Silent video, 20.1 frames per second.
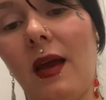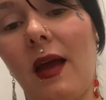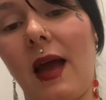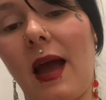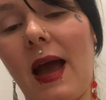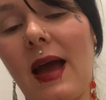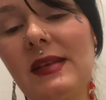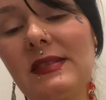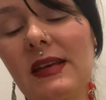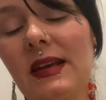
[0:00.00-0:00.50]

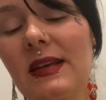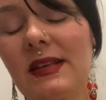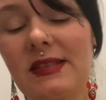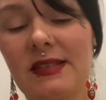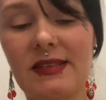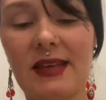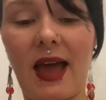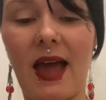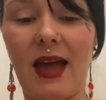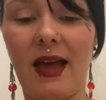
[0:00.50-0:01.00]
As I
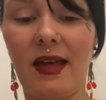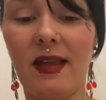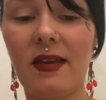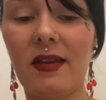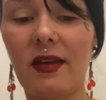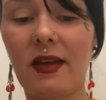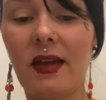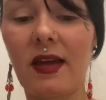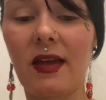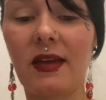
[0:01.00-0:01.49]

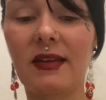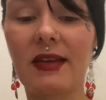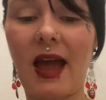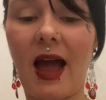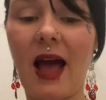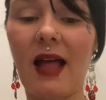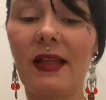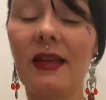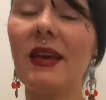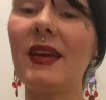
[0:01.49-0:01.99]
said,
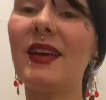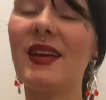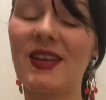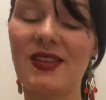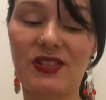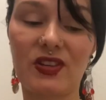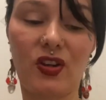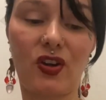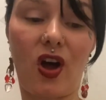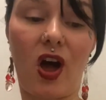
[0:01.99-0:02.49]
Kali is
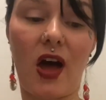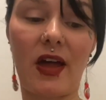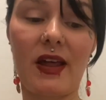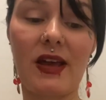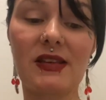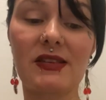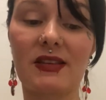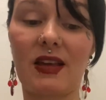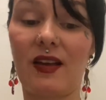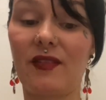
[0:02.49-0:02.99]
a
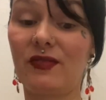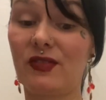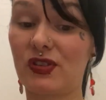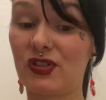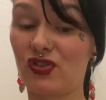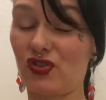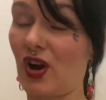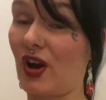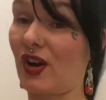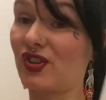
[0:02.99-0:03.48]
goddess of
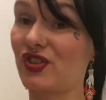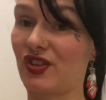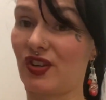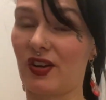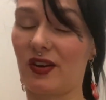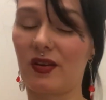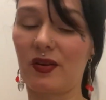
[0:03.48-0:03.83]
destruction.